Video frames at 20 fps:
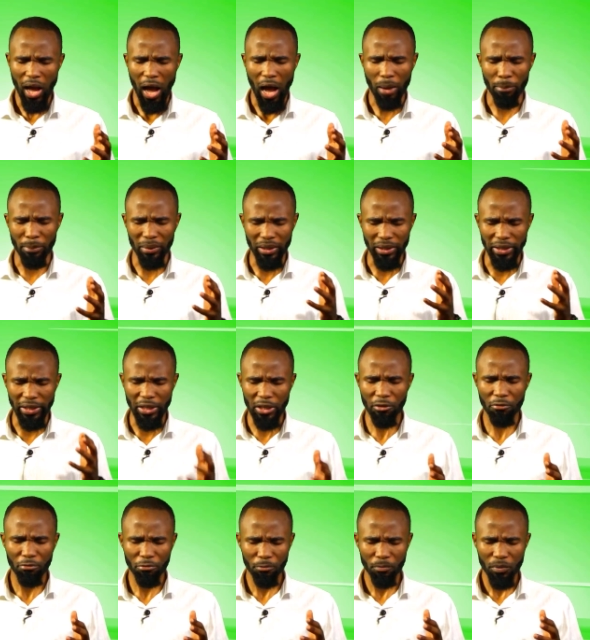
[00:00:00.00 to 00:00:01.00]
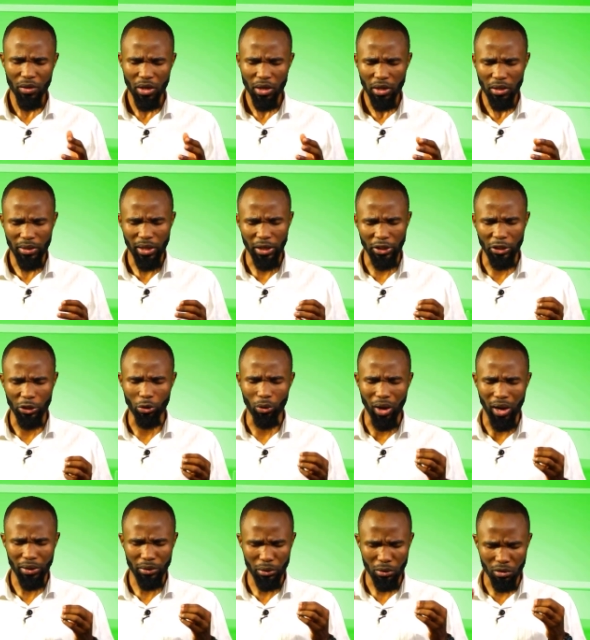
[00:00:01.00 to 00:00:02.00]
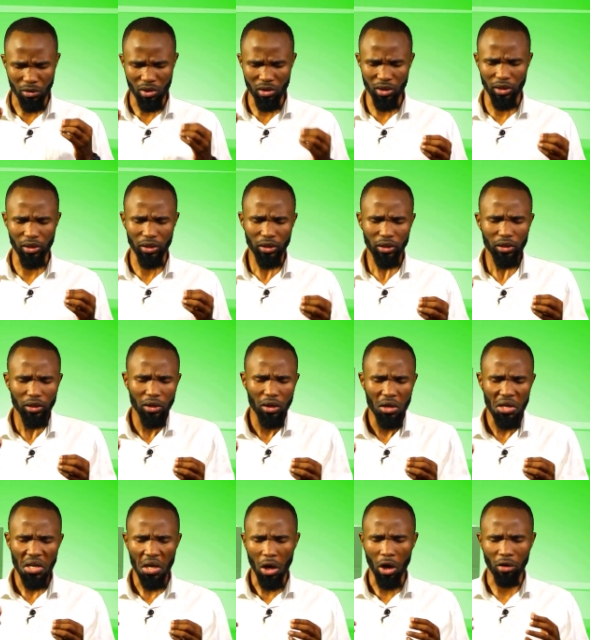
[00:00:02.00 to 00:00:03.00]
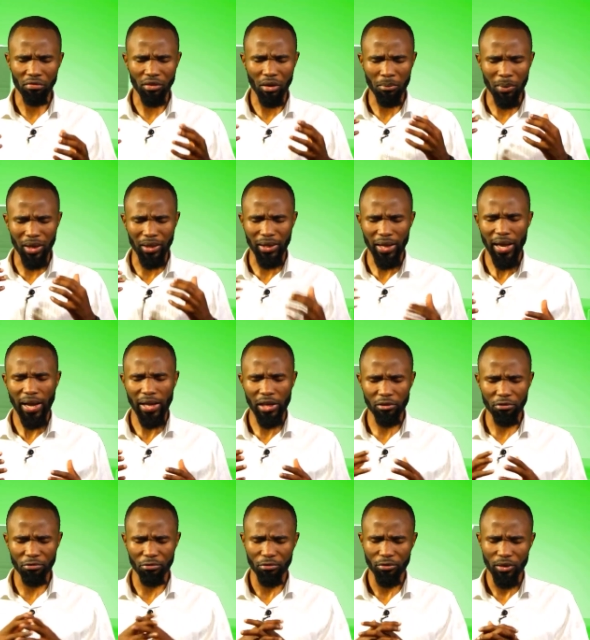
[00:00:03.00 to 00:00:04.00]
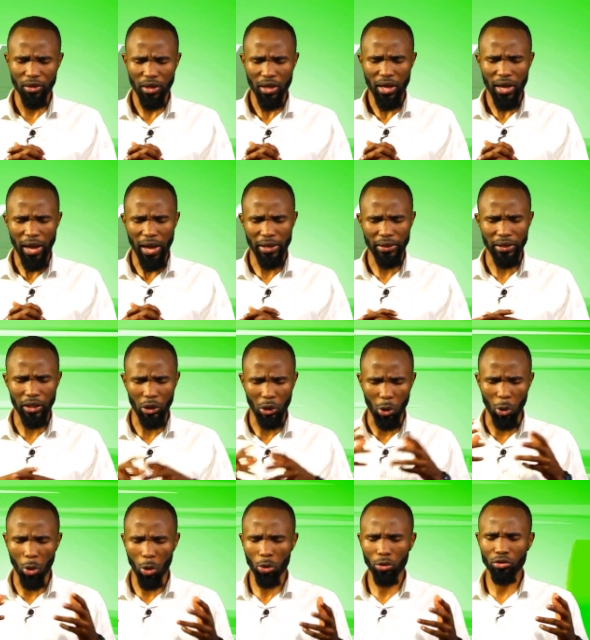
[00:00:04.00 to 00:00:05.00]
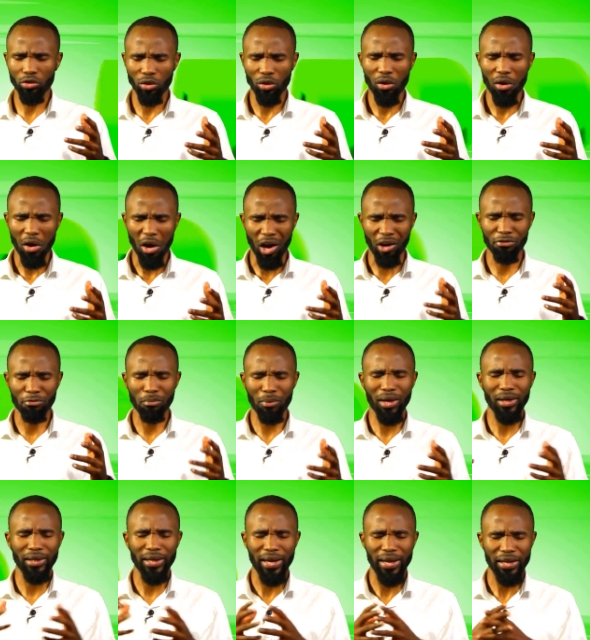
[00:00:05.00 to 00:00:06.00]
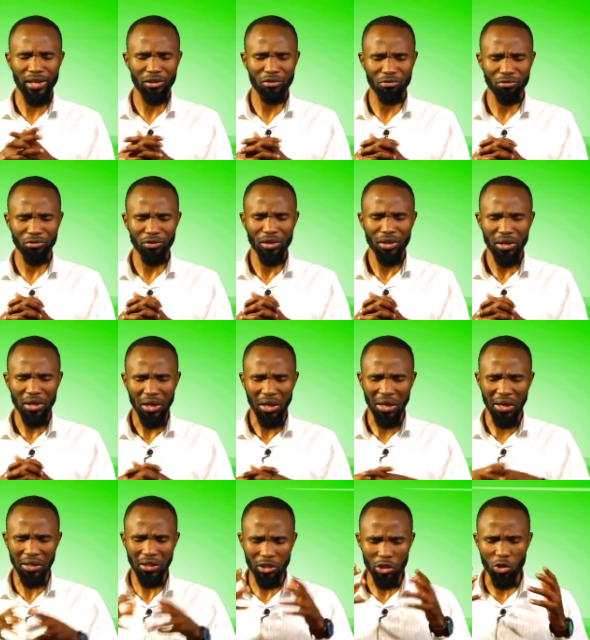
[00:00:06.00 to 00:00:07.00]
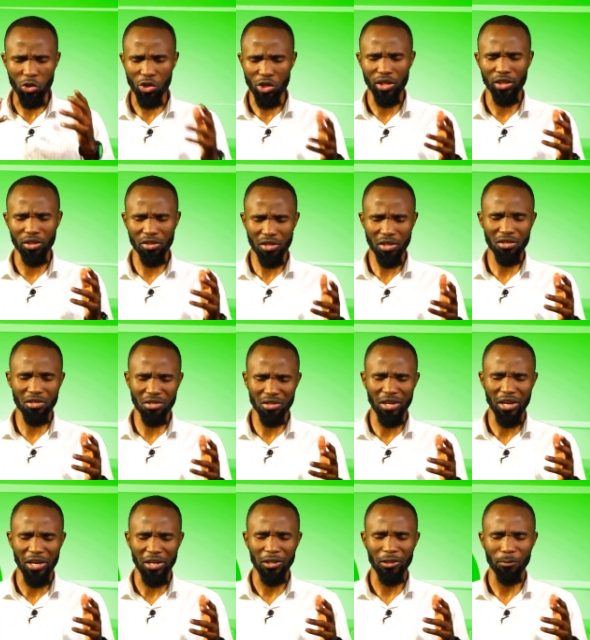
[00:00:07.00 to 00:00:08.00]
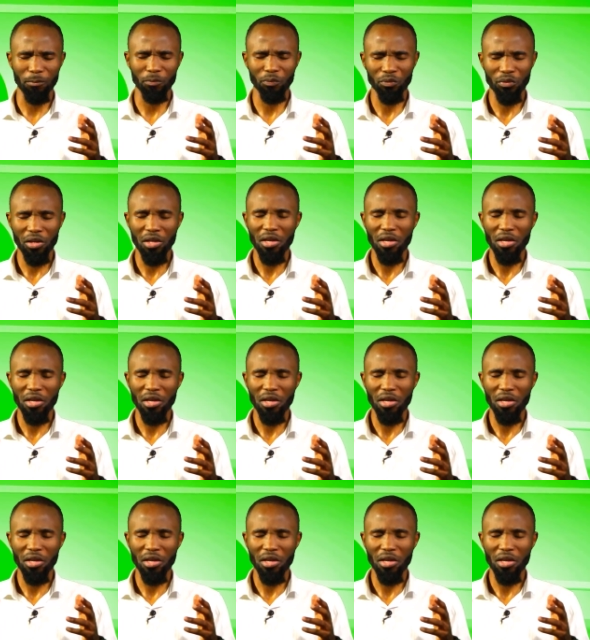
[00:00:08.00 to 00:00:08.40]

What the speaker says: I believe that you are the King over my life and the Lord of my life, in Jesus' name.